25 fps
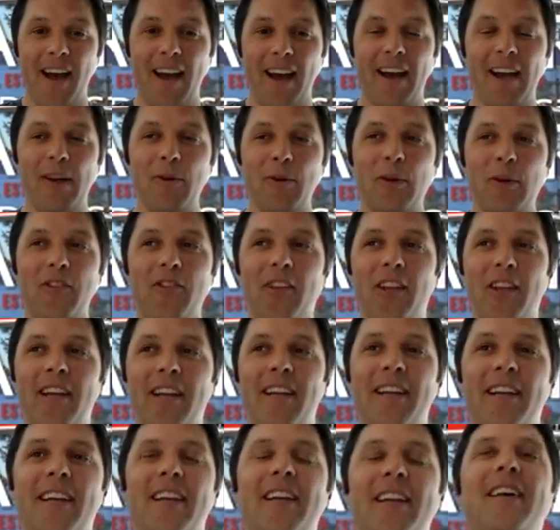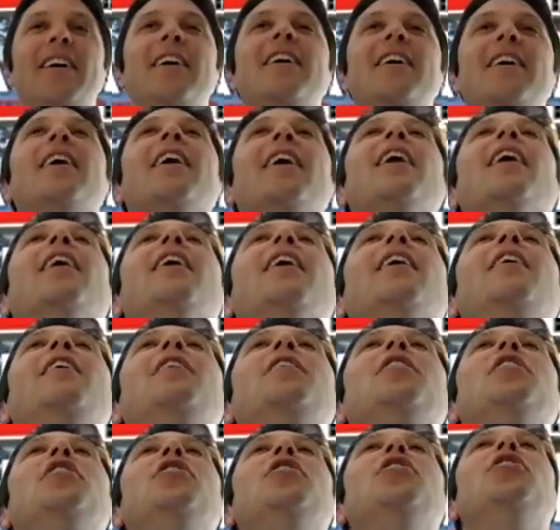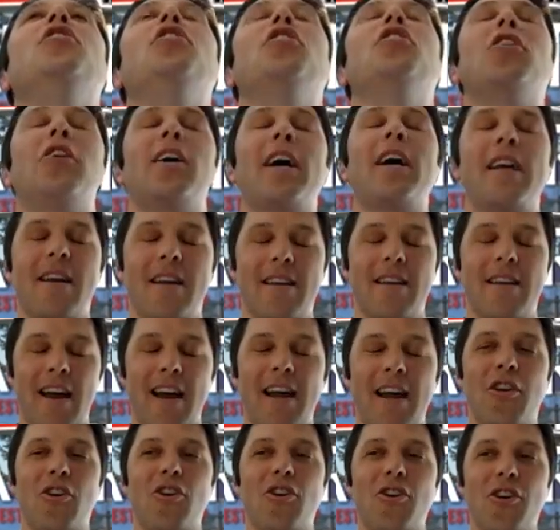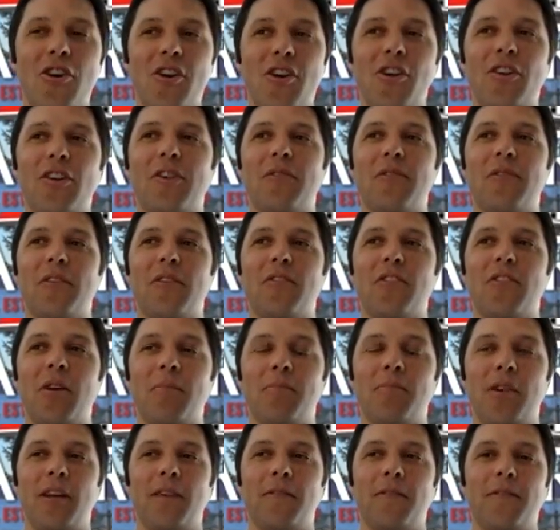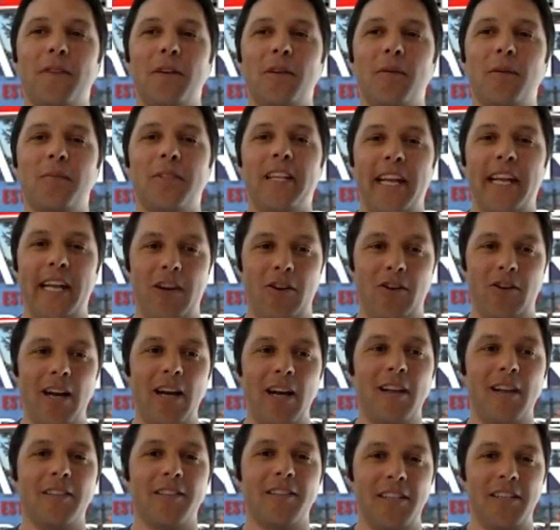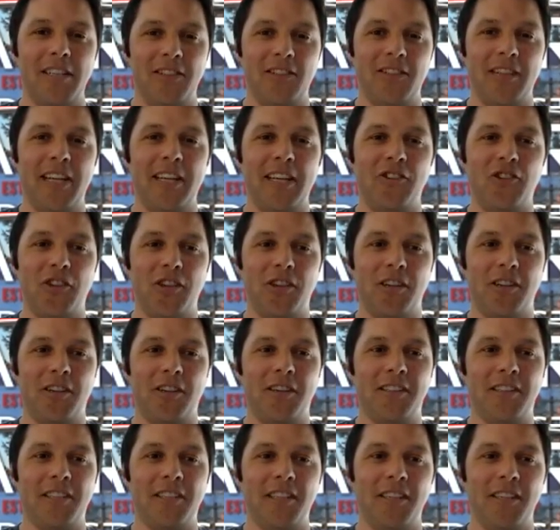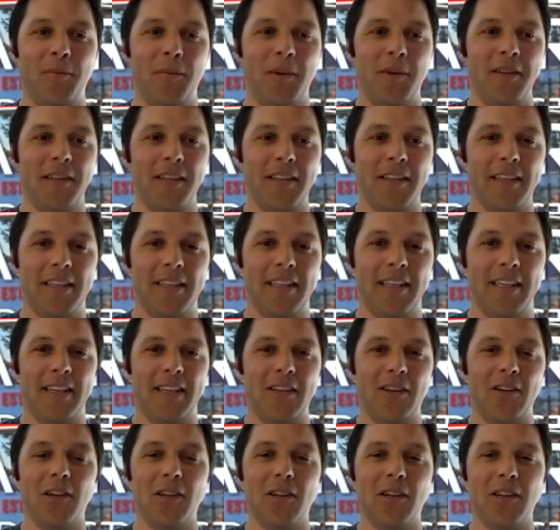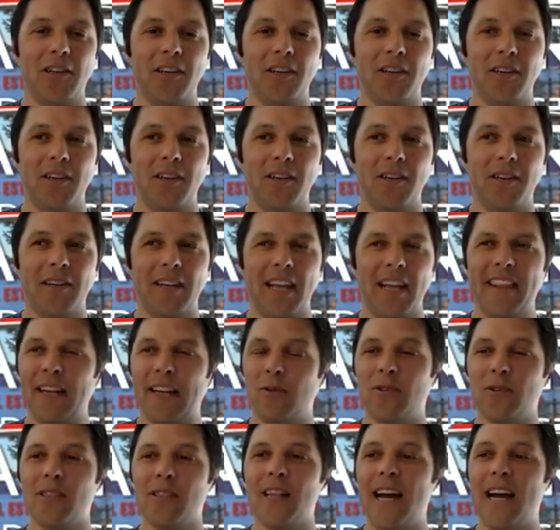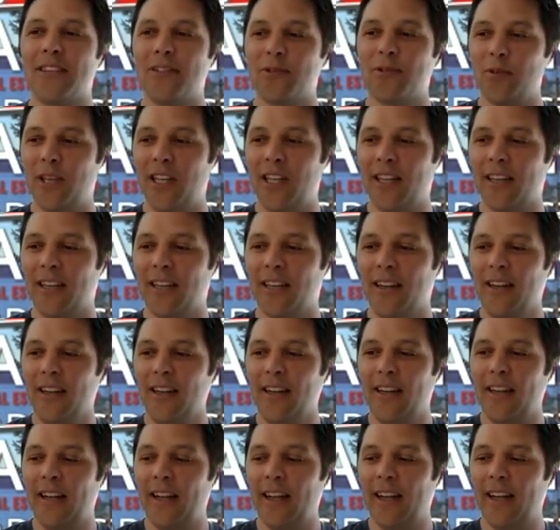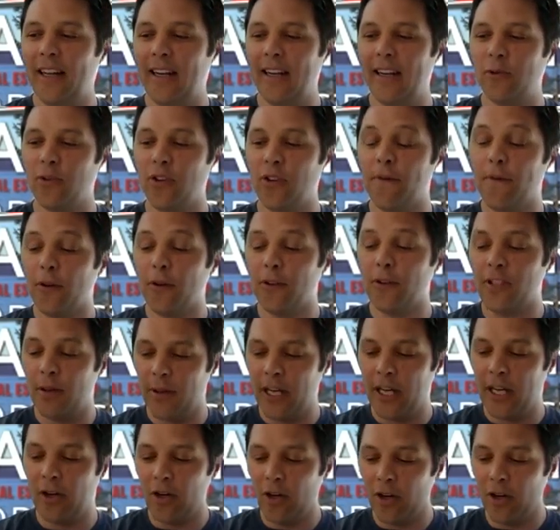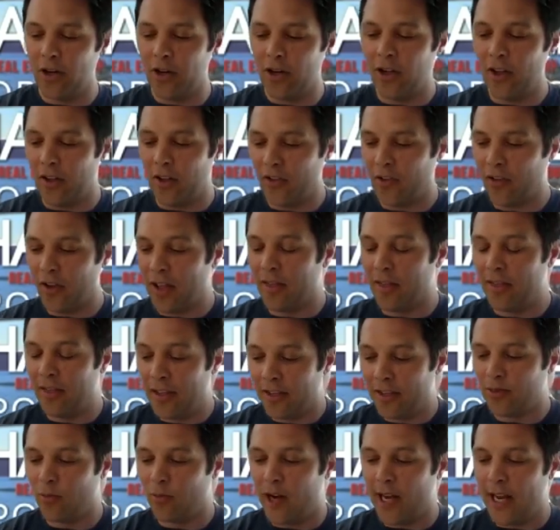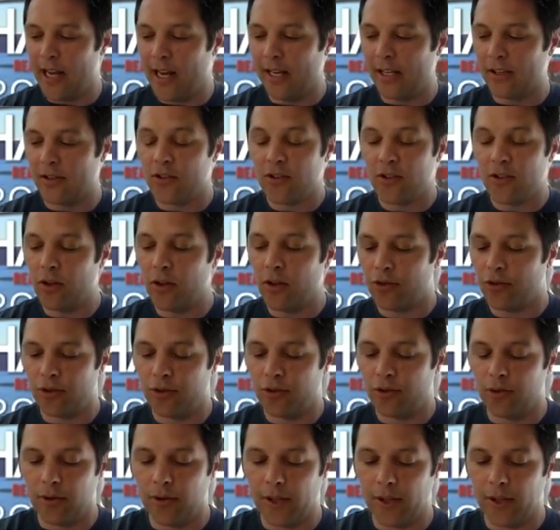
I would say, you know, I heard something from Tanner Allison. He's an agent on our team earlier. I think it was last week. And it was the first time I had heard it said this way. And it's so true.